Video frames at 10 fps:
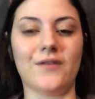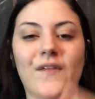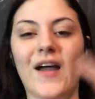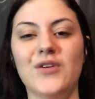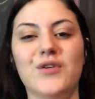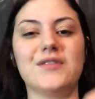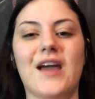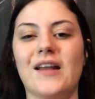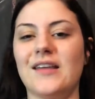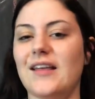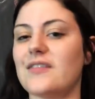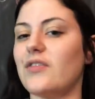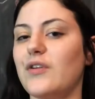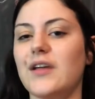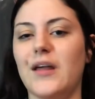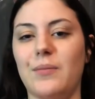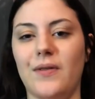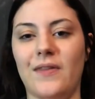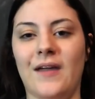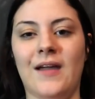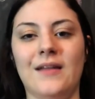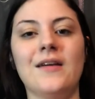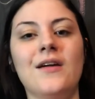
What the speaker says: find new techniques, look it up online,